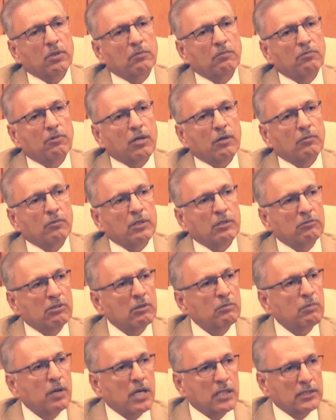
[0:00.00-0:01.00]

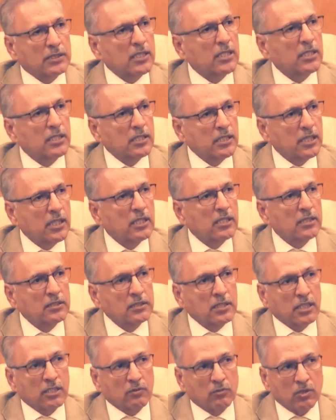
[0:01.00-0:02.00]
between Pakistan and India
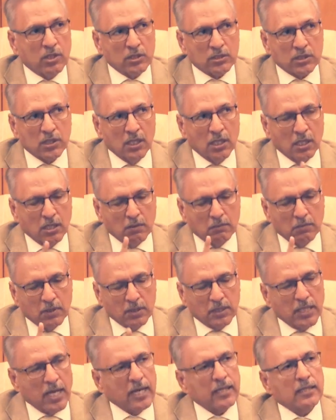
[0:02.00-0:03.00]
doesn't get worse.
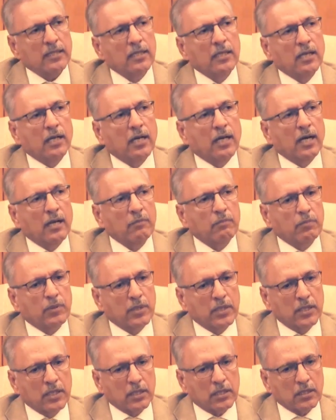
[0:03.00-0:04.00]
But that I
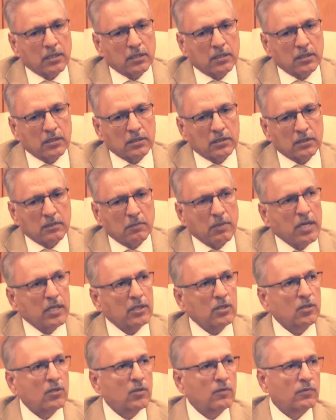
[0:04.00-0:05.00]
predict it's a
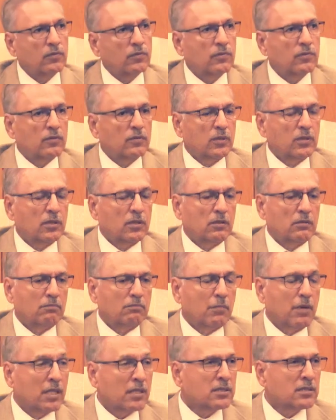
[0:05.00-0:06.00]
matter of
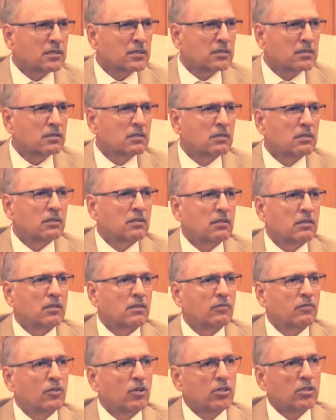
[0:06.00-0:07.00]
months,
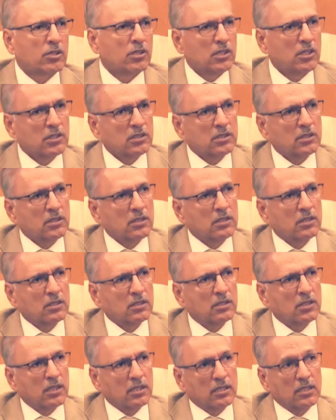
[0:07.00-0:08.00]
if not years,
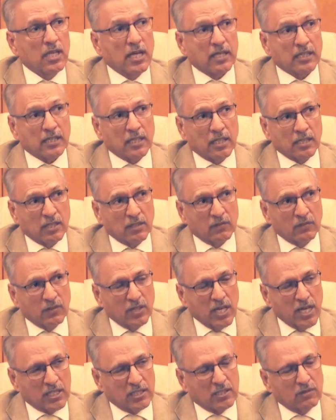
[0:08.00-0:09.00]
that kind of
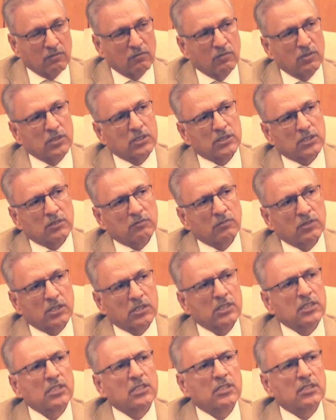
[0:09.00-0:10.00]
reaction
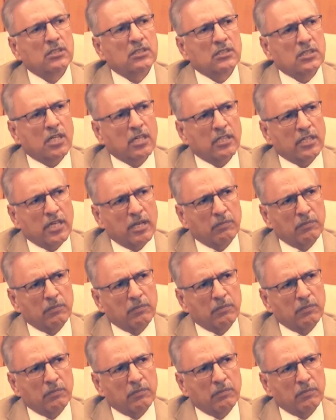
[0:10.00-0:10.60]
we'll see start